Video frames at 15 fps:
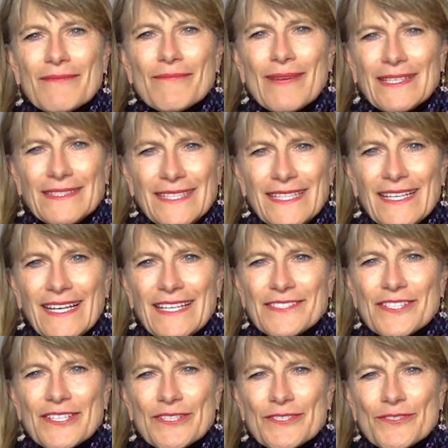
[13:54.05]
my teenage
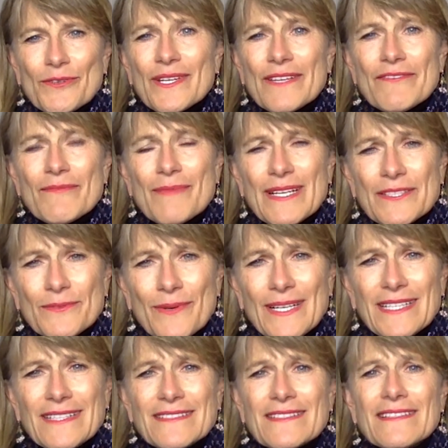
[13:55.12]
years or even my
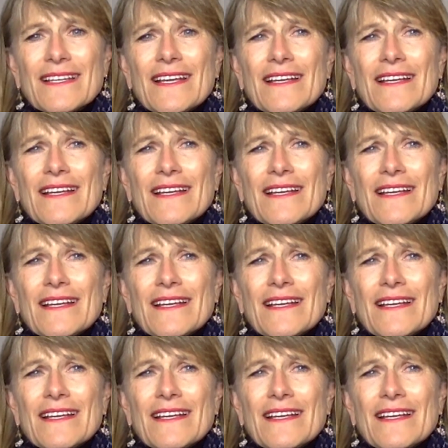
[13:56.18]
20s.